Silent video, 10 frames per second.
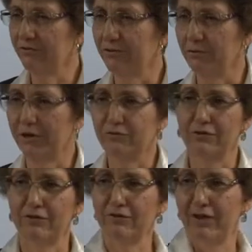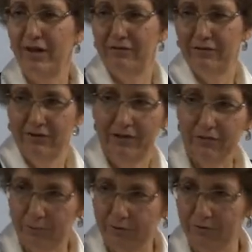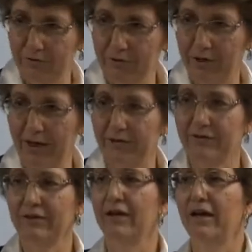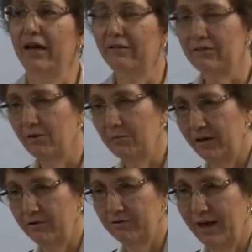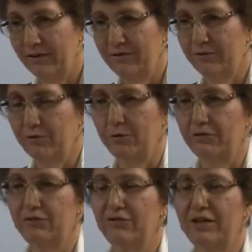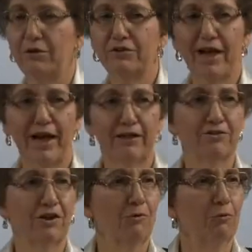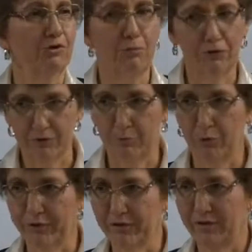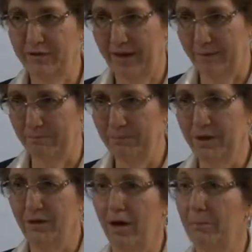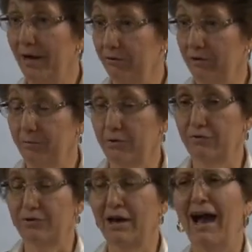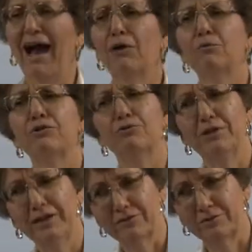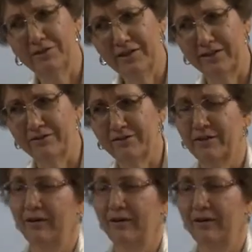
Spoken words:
different questions than the teller person's going to ask, and someone else asks different questions. They always ask what's most important to them about the person. How would you handle this?